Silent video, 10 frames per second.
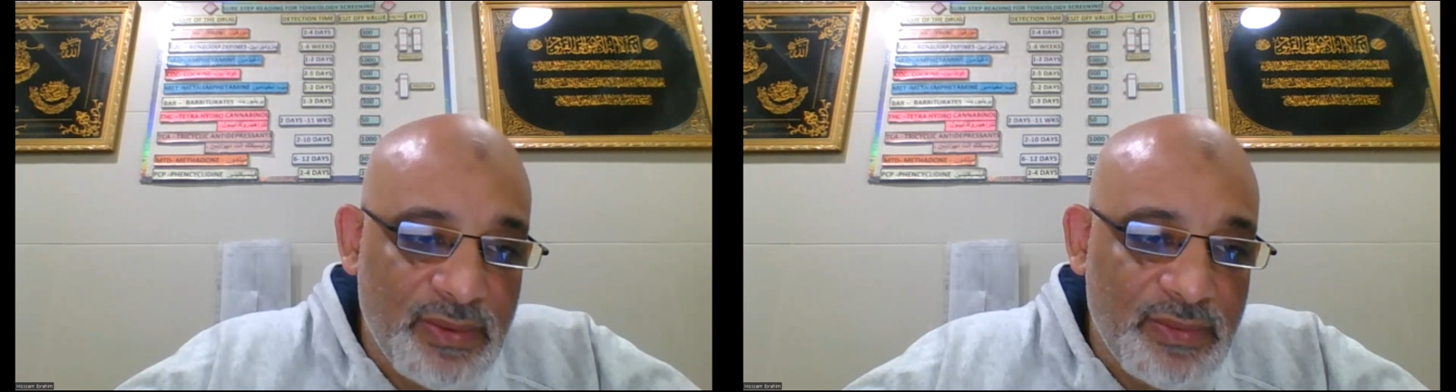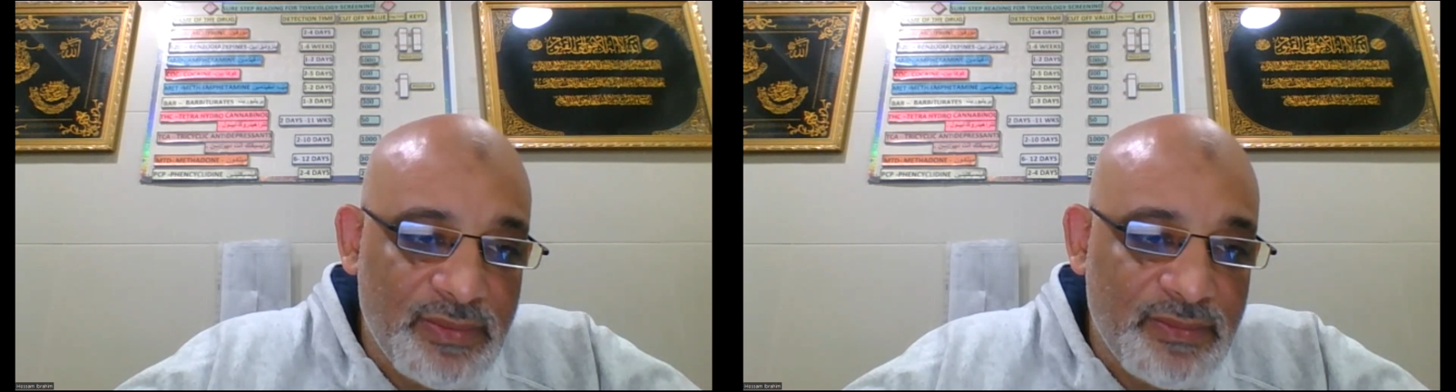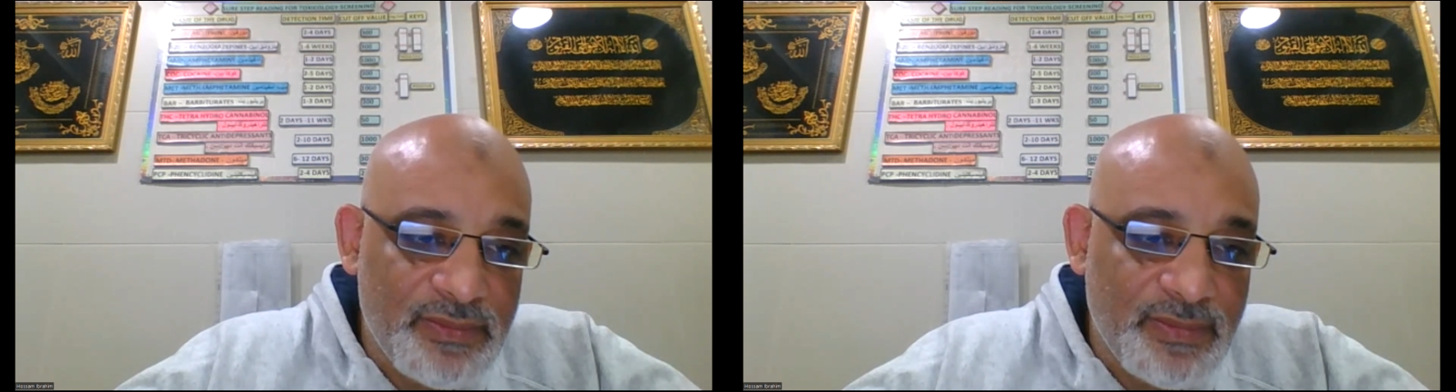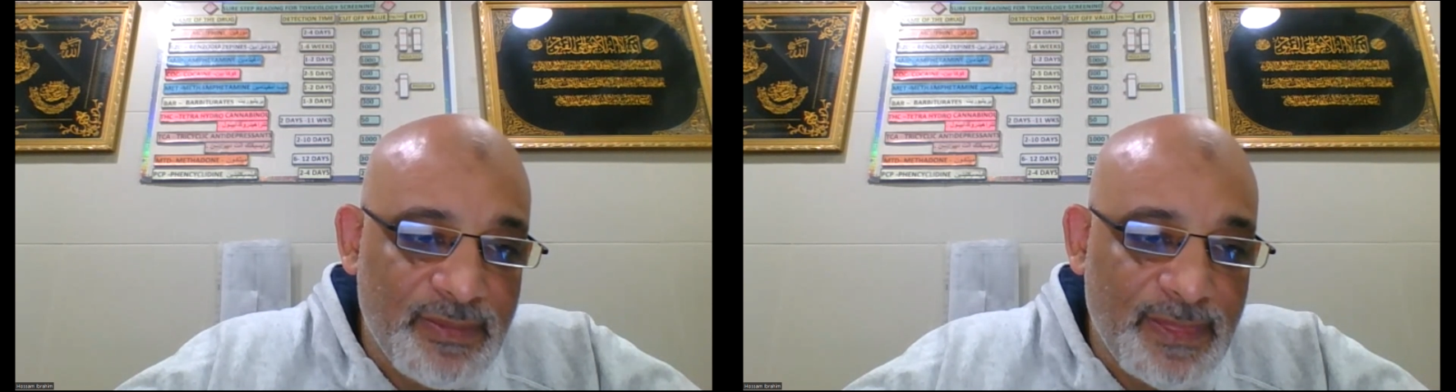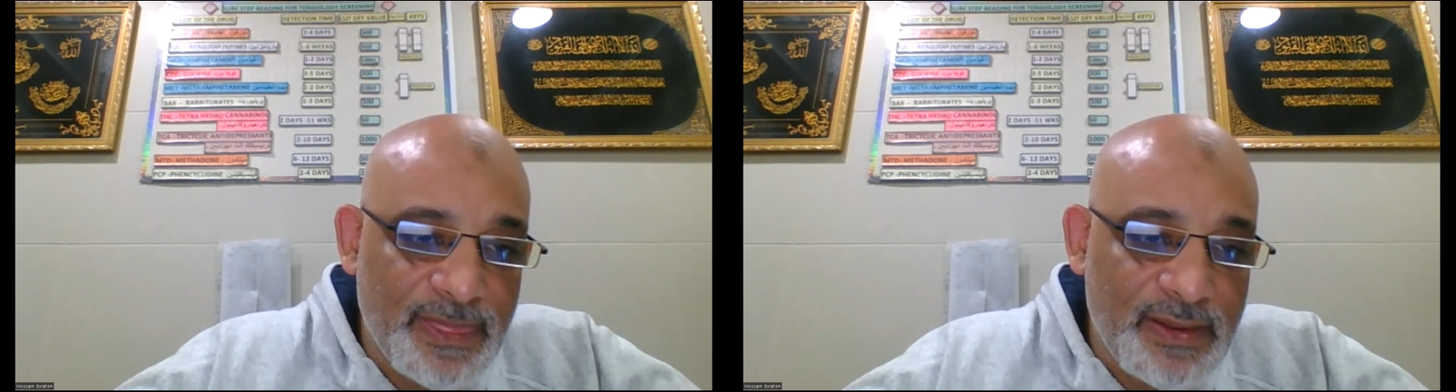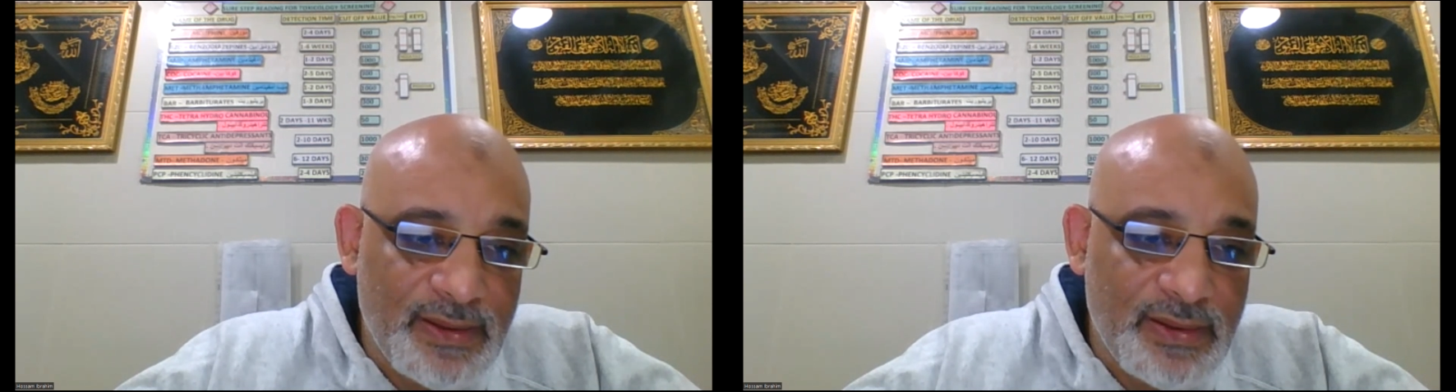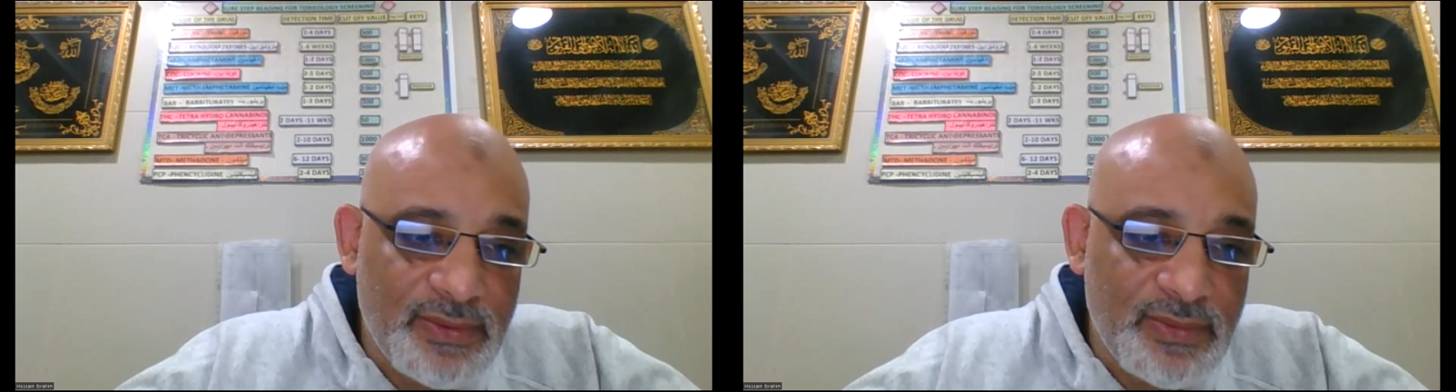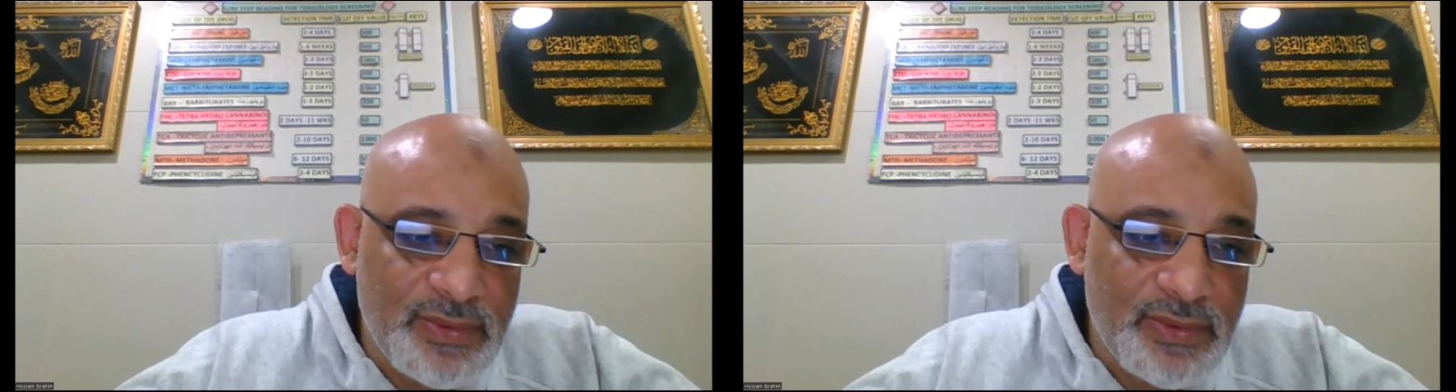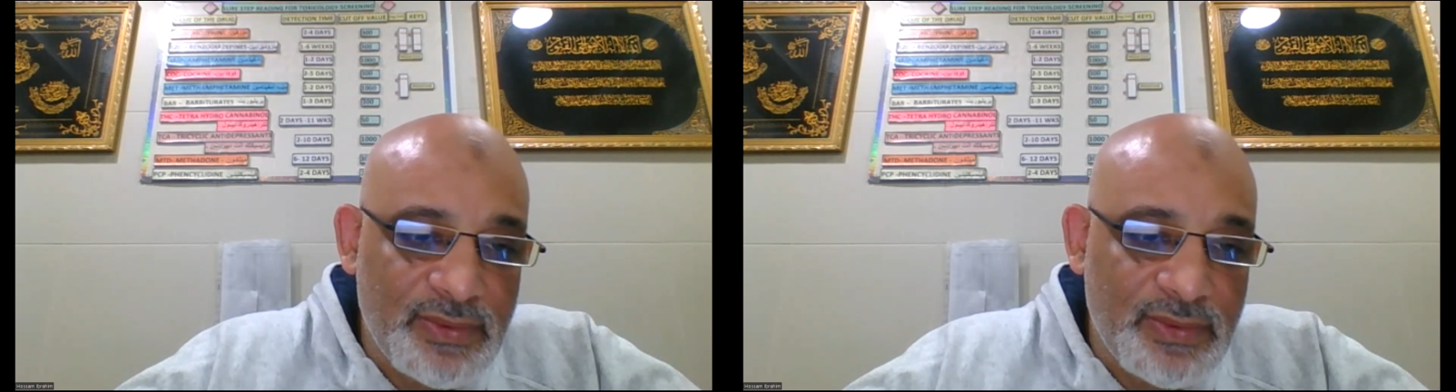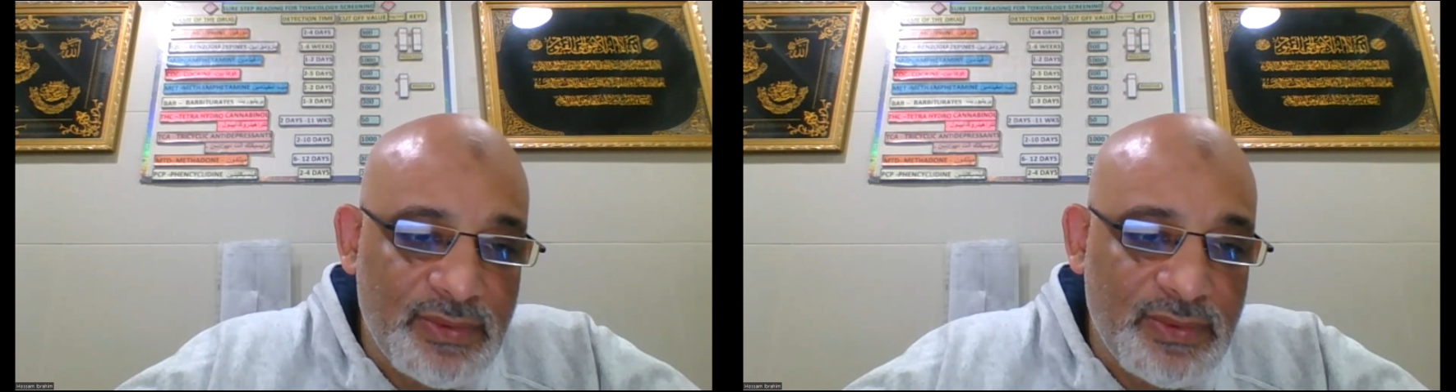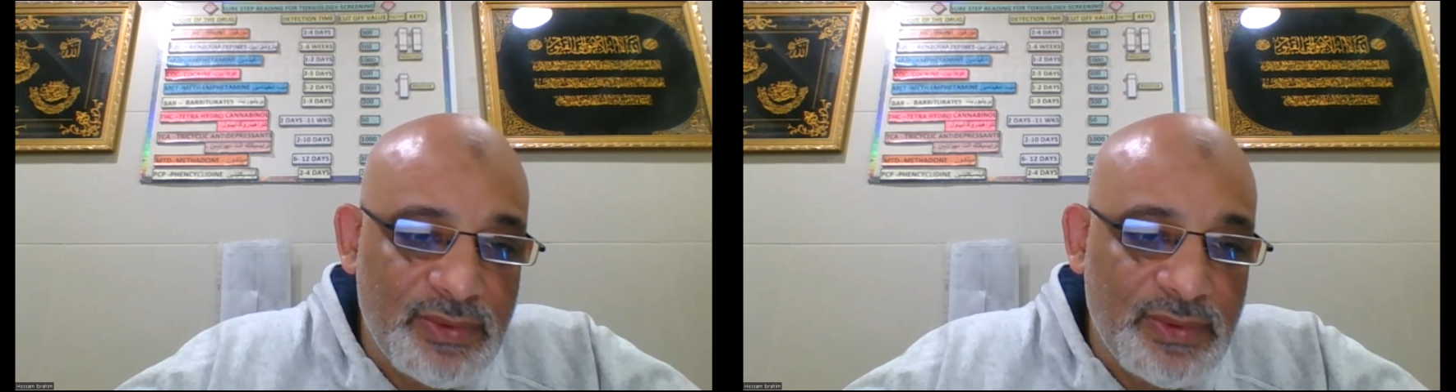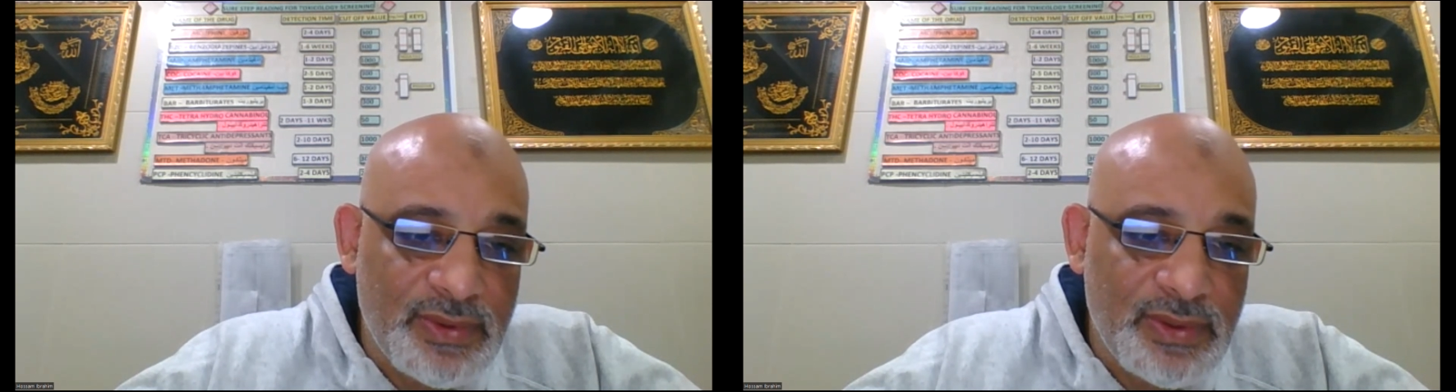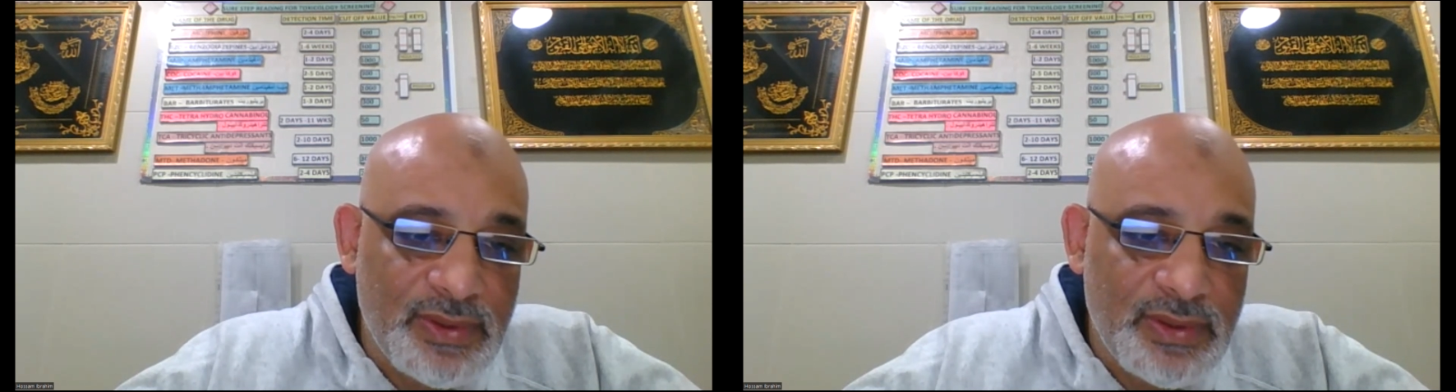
should be the answer of that street thing?